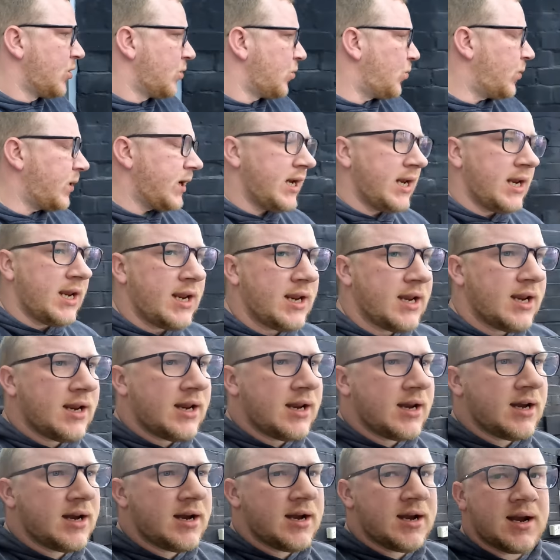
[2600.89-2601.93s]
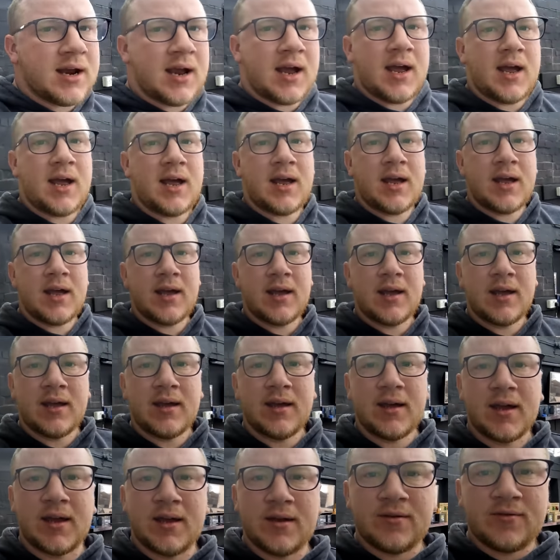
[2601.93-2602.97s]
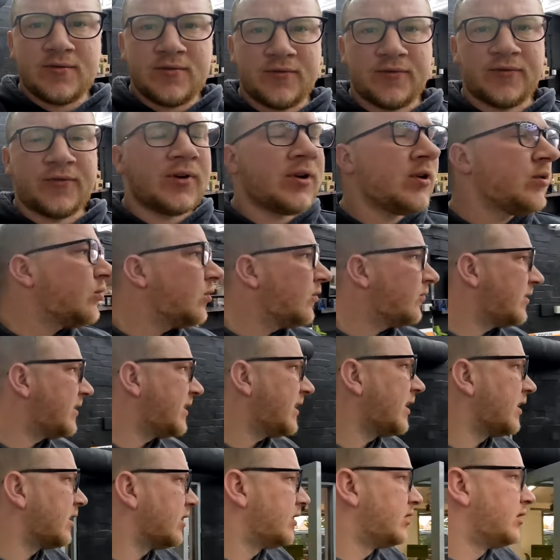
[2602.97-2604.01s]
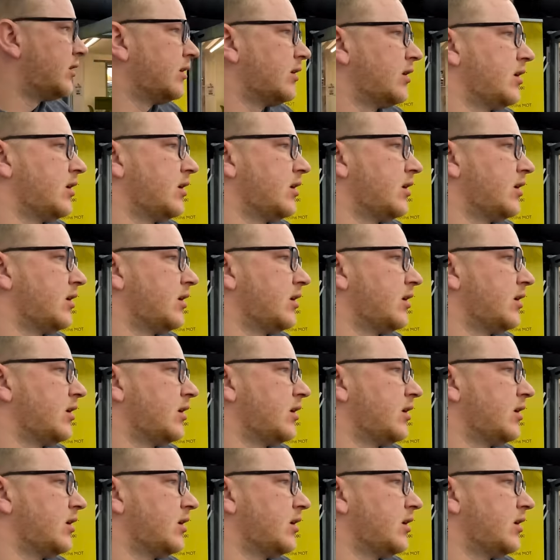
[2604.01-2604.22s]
We have, what have we done?